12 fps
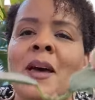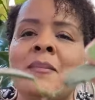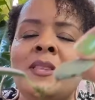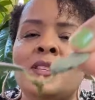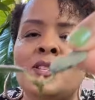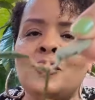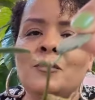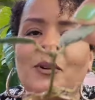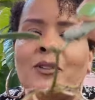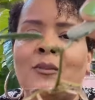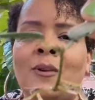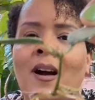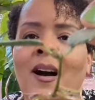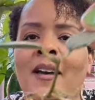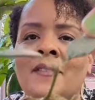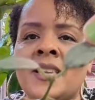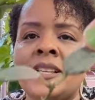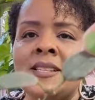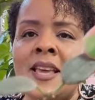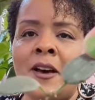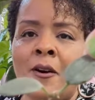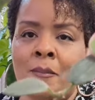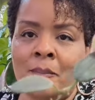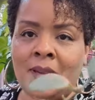maybe the Super Thrive is
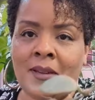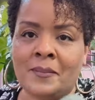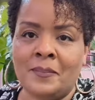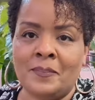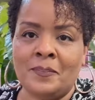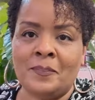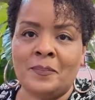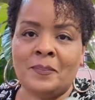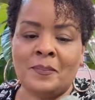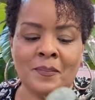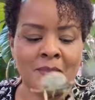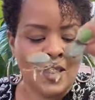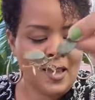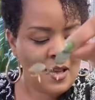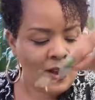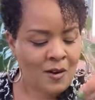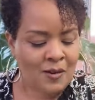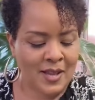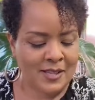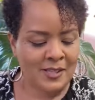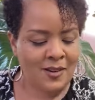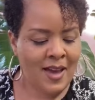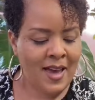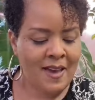helping. Okay,
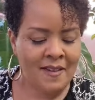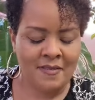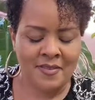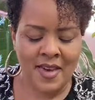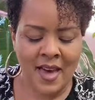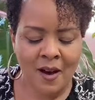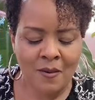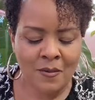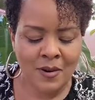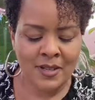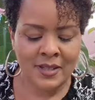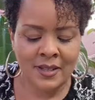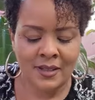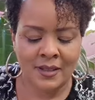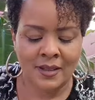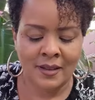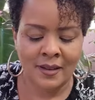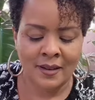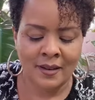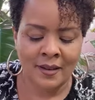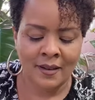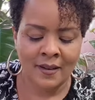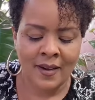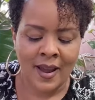so I have that one in
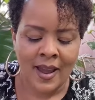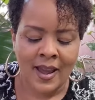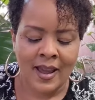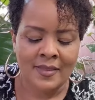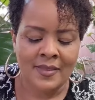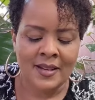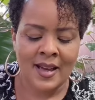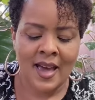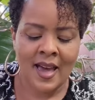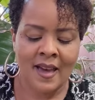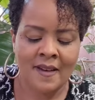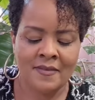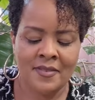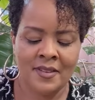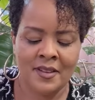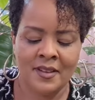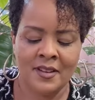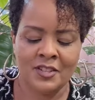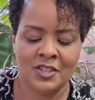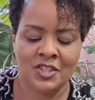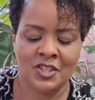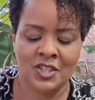here, and then I have the